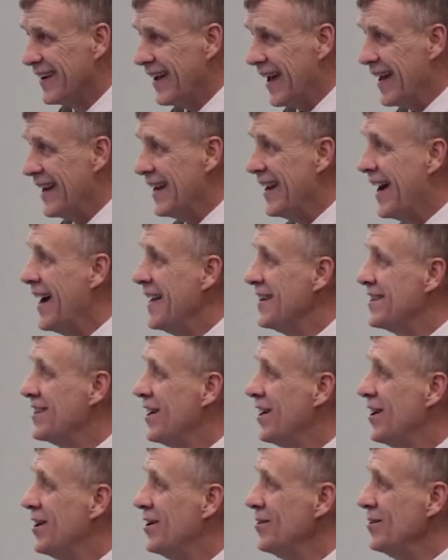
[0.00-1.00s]
At night,
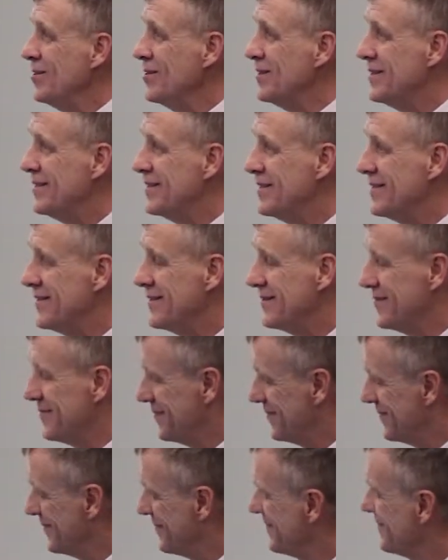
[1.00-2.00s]
though,
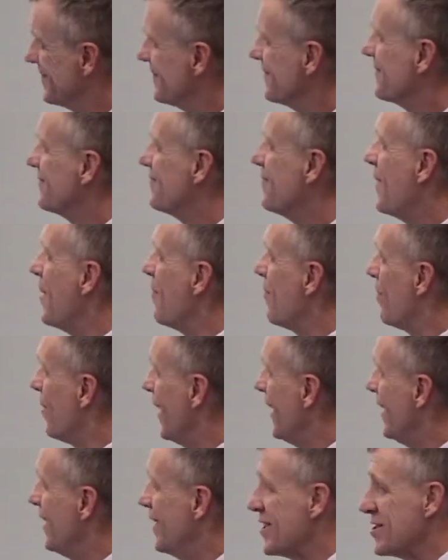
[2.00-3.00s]
my
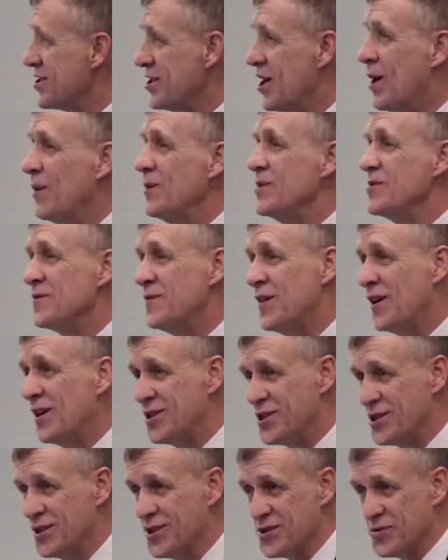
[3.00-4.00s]
brain doesn't always
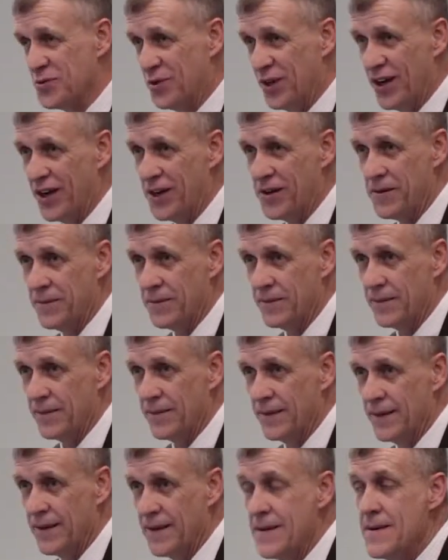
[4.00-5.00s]
function as well.
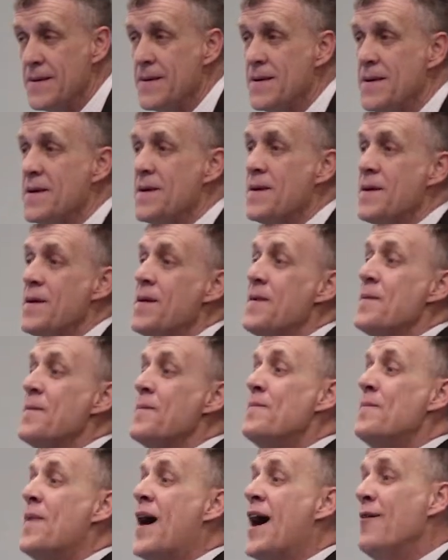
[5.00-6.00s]

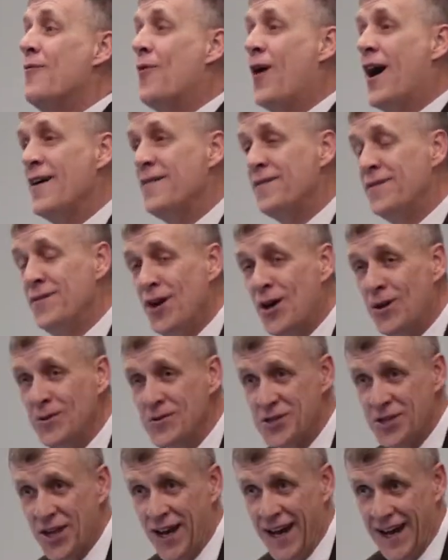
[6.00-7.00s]
My wife
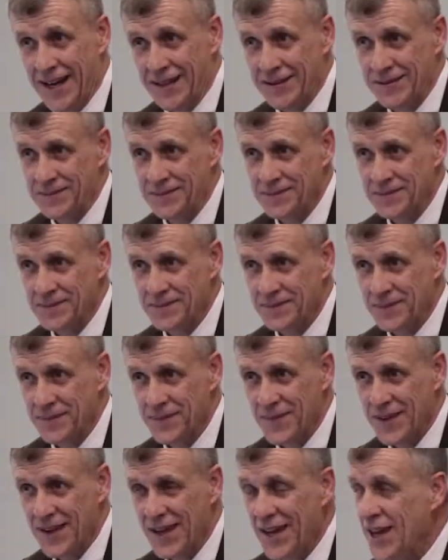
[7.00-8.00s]
knows that.
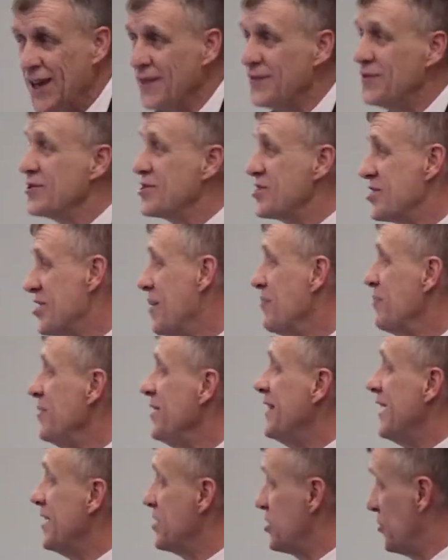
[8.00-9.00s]
If there's
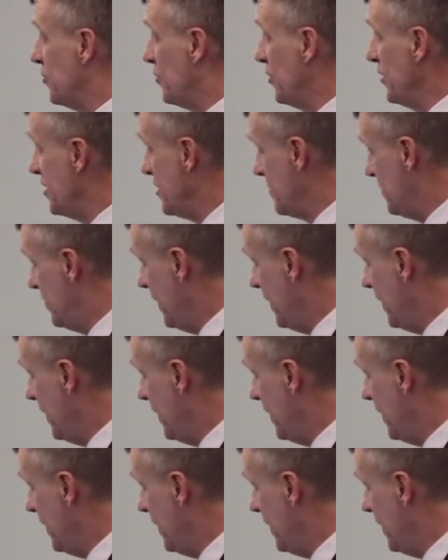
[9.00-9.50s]
something that is going to